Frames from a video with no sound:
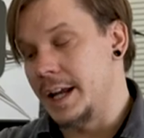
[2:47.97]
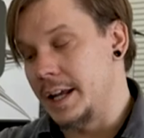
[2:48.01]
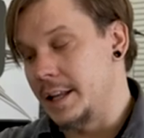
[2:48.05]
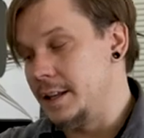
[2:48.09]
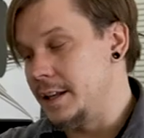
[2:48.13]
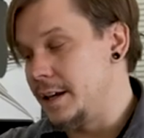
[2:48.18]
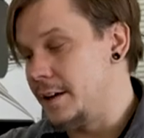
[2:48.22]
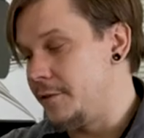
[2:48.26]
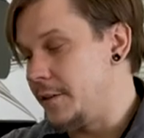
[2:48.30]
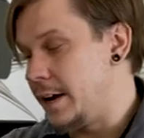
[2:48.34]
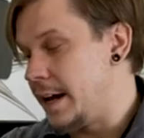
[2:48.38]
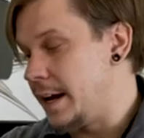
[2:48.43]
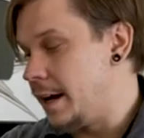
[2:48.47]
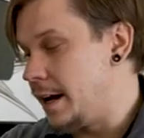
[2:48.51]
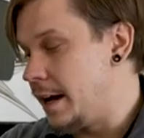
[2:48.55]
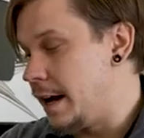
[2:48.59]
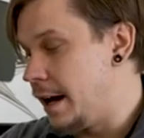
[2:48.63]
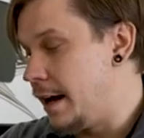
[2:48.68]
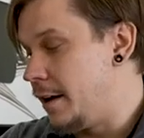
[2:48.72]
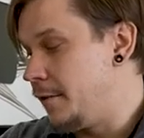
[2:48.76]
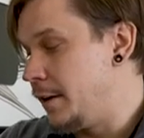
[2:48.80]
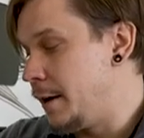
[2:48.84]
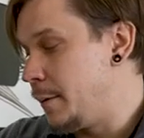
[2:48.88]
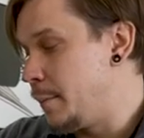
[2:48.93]
in the event
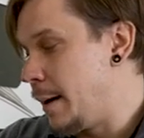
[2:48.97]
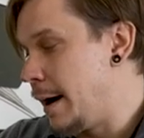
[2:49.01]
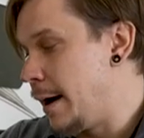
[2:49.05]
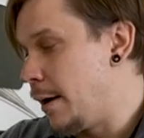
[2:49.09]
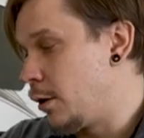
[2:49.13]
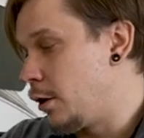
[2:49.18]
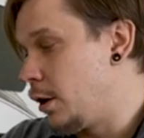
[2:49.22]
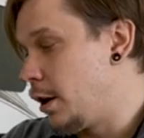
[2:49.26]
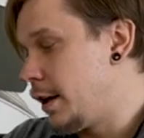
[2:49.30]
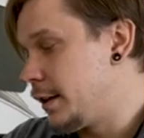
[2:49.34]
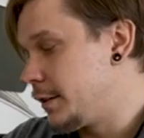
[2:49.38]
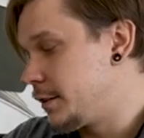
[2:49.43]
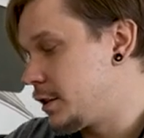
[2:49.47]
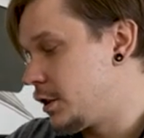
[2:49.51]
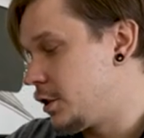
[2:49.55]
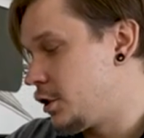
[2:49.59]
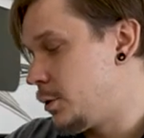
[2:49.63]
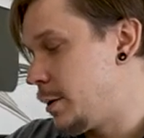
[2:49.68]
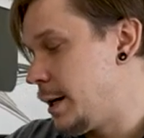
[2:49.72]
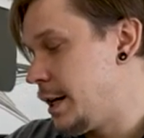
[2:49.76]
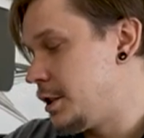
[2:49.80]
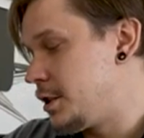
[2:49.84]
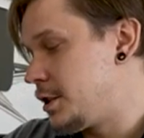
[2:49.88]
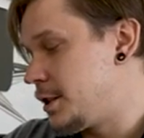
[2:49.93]
of a power loss
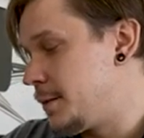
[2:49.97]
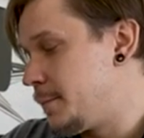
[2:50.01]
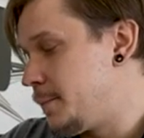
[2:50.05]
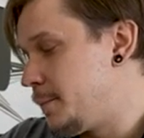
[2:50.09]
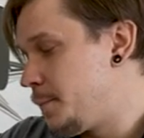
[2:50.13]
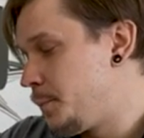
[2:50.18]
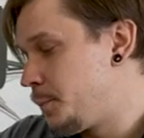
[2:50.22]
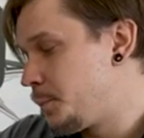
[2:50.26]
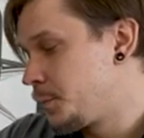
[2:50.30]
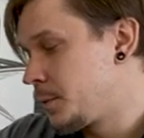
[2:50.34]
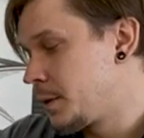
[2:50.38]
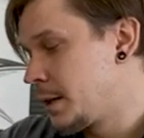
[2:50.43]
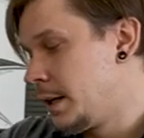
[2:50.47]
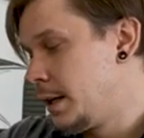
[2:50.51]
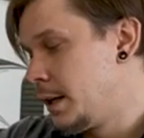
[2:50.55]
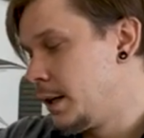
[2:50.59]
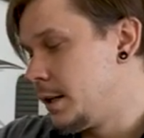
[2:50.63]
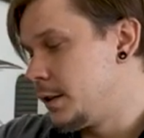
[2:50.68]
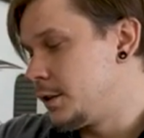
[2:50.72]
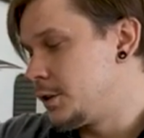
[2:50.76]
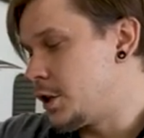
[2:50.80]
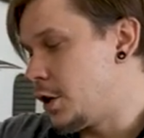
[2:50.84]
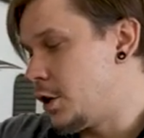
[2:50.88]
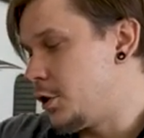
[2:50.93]
situation.
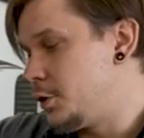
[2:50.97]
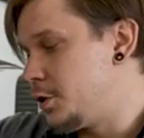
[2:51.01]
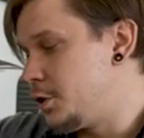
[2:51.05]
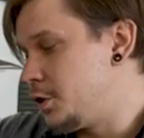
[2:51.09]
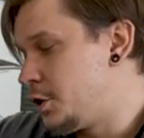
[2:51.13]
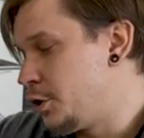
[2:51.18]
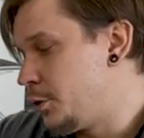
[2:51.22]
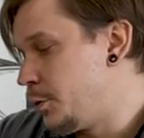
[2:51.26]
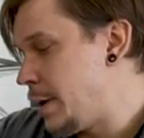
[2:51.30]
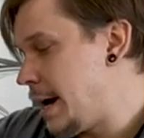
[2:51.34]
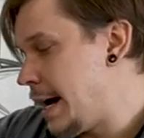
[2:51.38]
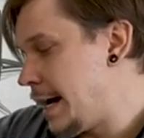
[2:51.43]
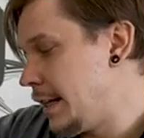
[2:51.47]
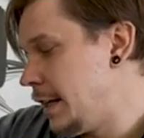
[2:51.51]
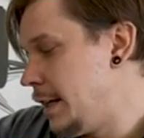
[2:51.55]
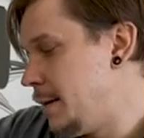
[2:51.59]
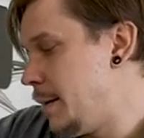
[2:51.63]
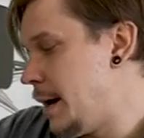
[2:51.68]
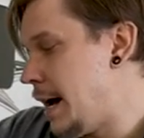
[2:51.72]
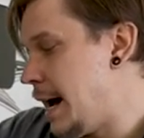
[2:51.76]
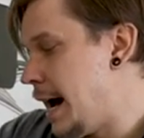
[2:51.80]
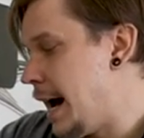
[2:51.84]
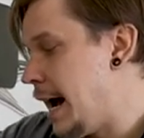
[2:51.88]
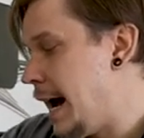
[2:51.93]
So directly
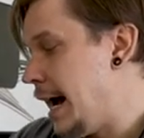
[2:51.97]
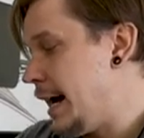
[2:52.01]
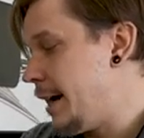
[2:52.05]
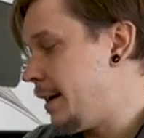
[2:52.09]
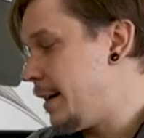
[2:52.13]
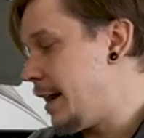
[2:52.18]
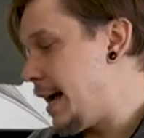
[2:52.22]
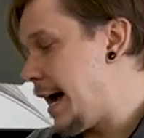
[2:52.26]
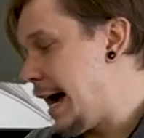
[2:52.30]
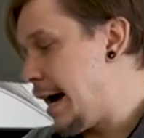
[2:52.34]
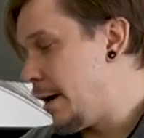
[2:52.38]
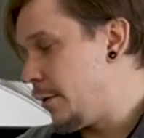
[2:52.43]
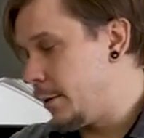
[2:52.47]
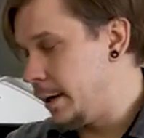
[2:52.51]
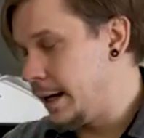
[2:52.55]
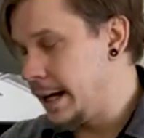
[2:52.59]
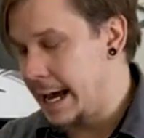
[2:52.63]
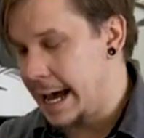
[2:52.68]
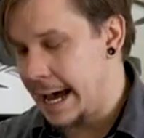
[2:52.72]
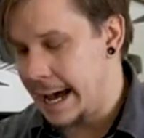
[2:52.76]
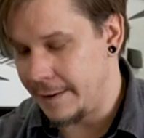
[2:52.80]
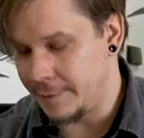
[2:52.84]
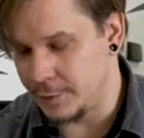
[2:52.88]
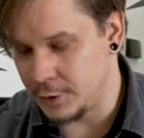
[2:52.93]
behind that, we
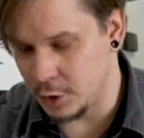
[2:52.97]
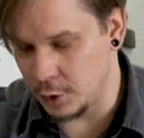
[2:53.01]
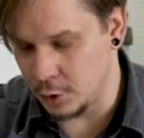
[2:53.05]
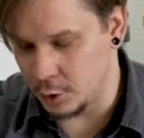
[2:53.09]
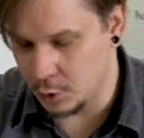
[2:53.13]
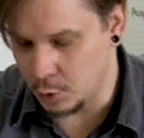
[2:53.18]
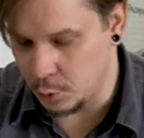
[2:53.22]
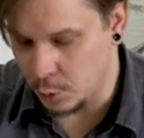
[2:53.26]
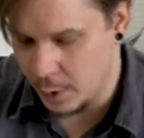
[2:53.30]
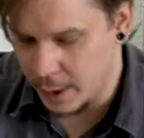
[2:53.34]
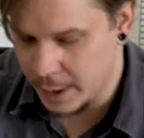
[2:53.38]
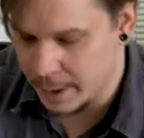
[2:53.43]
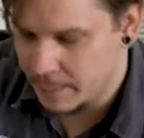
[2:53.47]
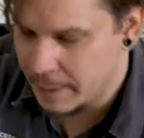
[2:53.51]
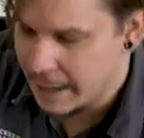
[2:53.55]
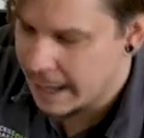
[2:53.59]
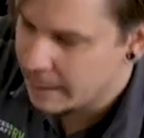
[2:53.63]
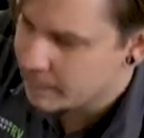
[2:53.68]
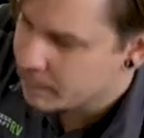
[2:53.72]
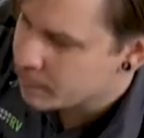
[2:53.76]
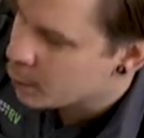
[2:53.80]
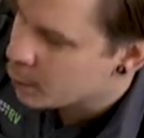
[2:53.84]
have two 20-pound